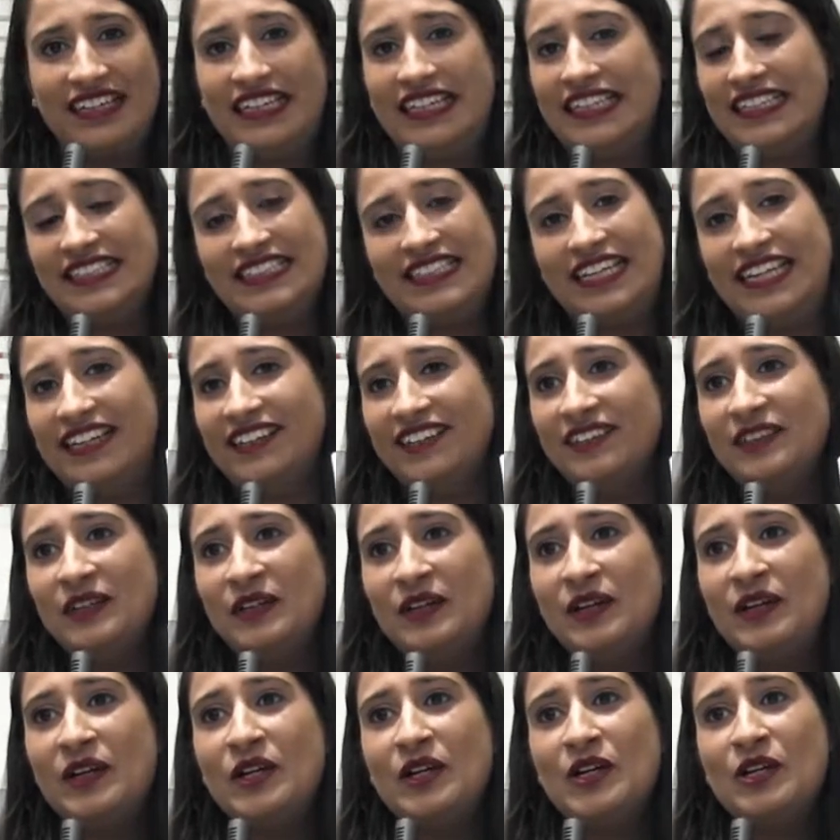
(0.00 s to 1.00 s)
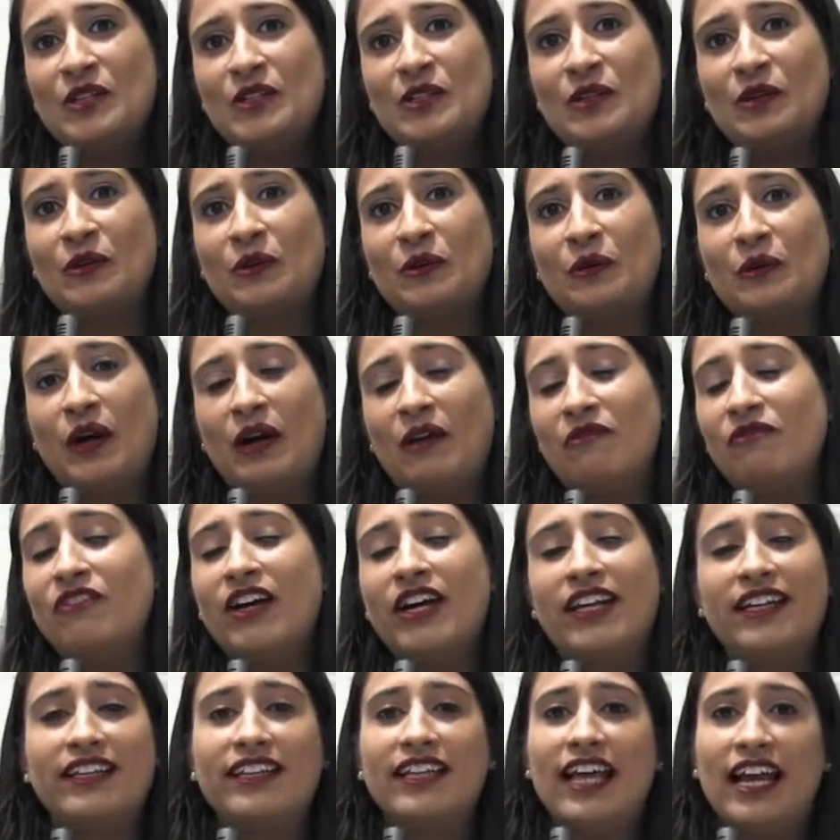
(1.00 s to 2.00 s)
It's here. So I'm
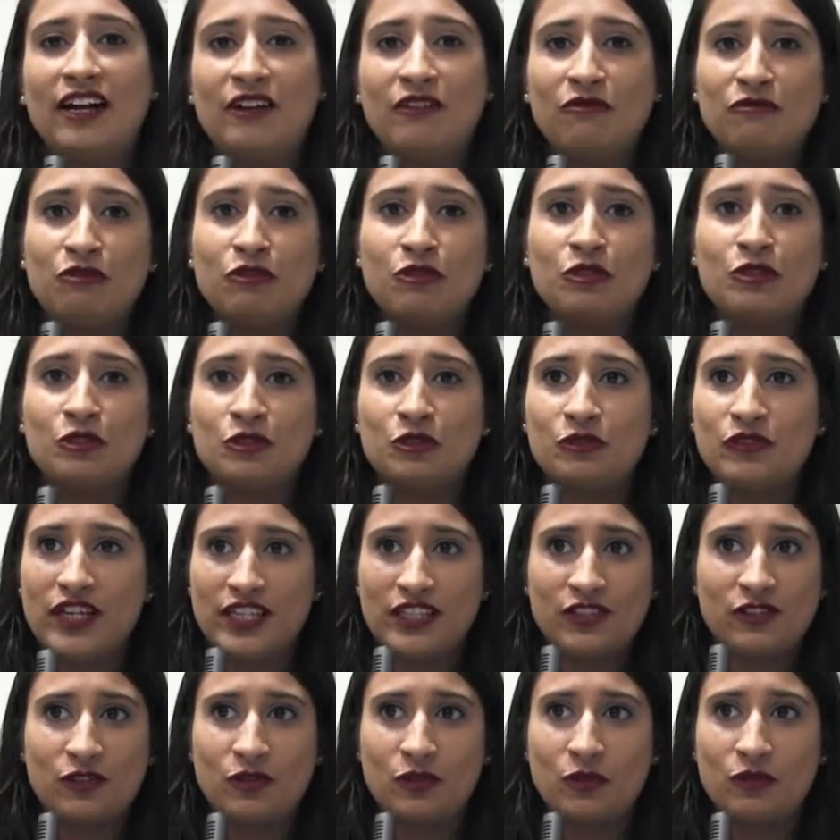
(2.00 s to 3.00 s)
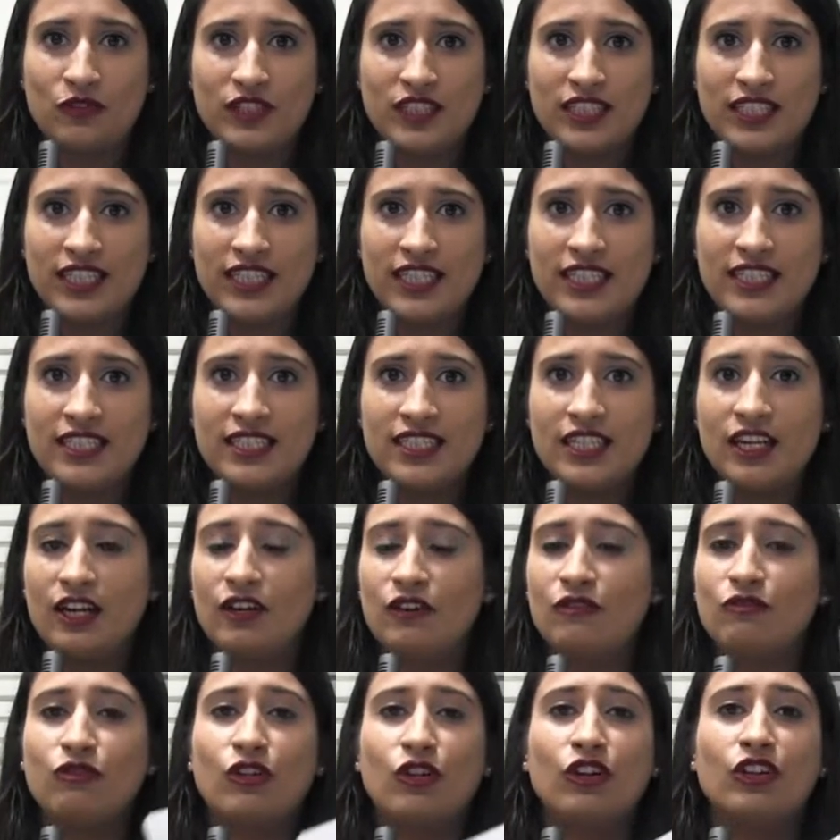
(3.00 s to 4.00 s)
very thankful to Western Overseas
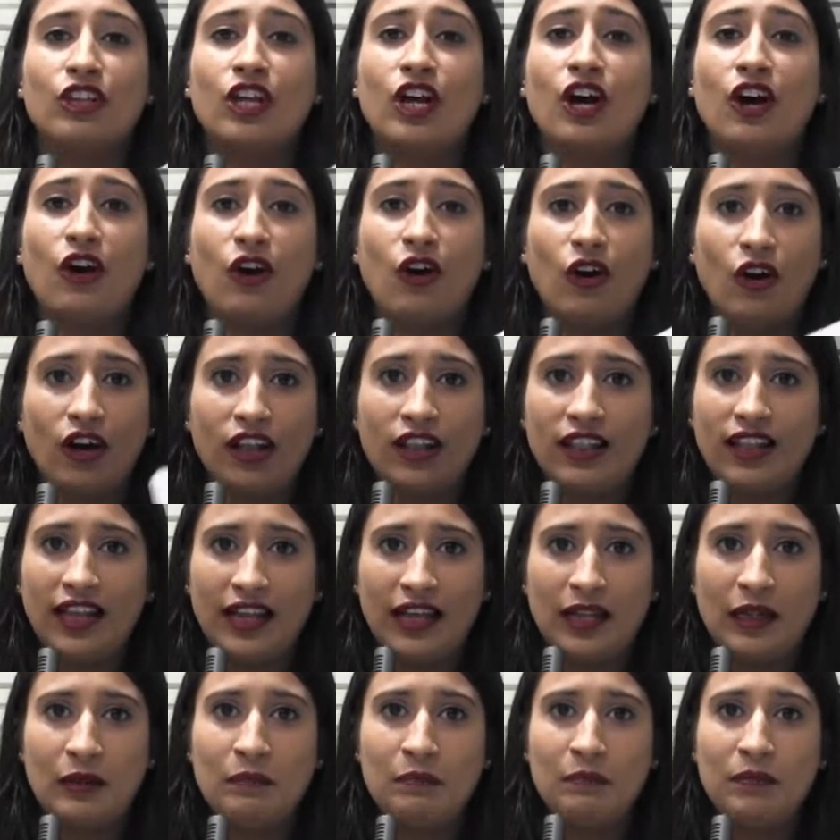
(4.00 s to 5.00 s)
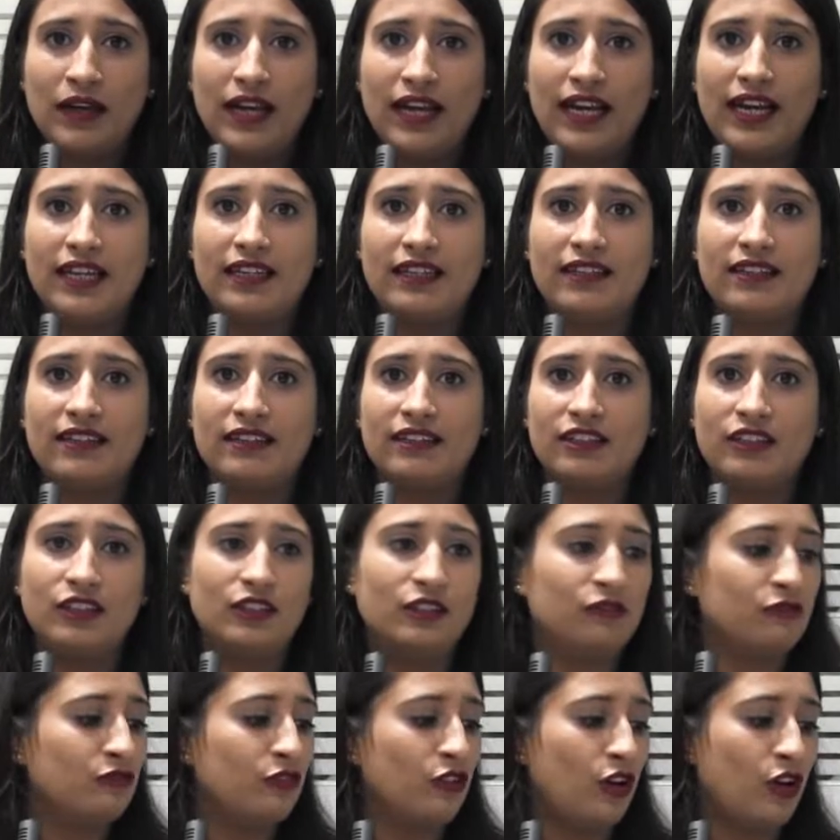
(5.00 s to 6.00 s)
for the all help and
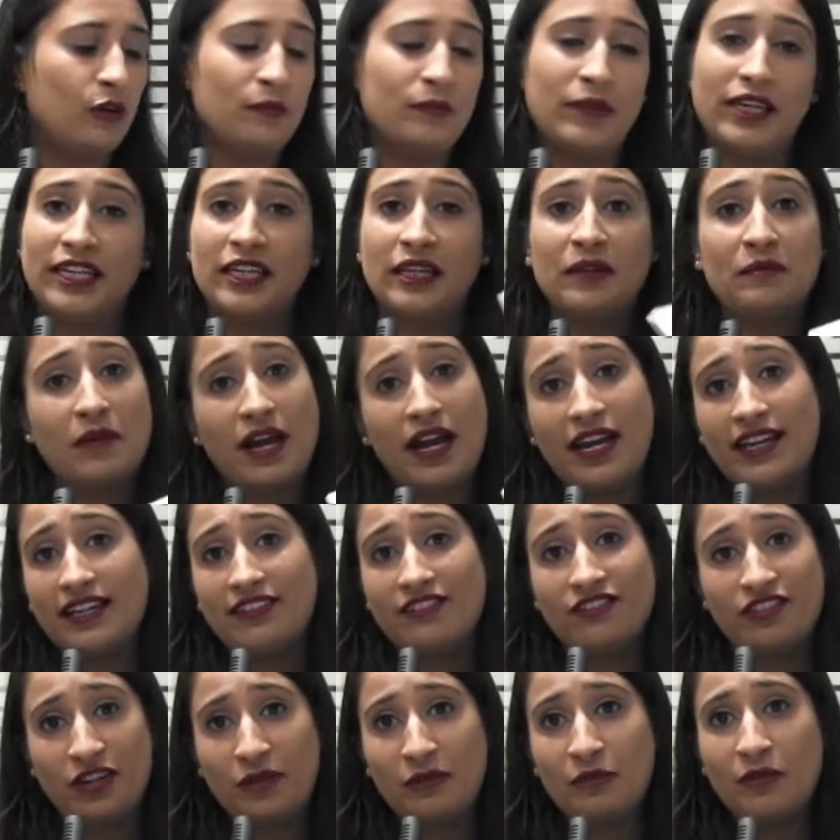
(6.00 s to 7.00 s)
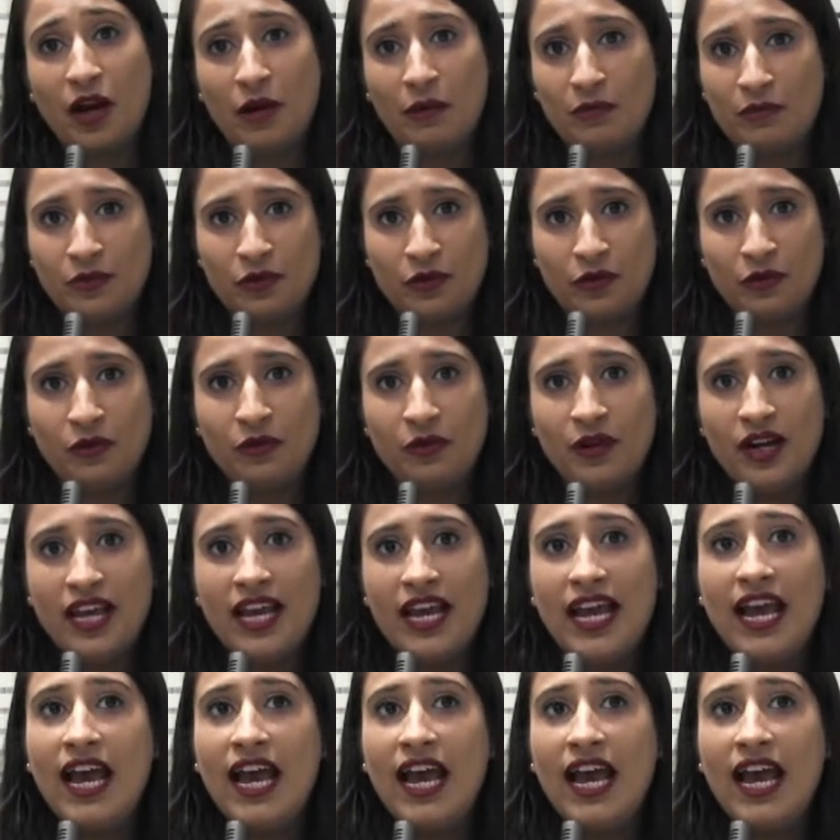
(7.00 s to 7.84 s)
for making my dream come true.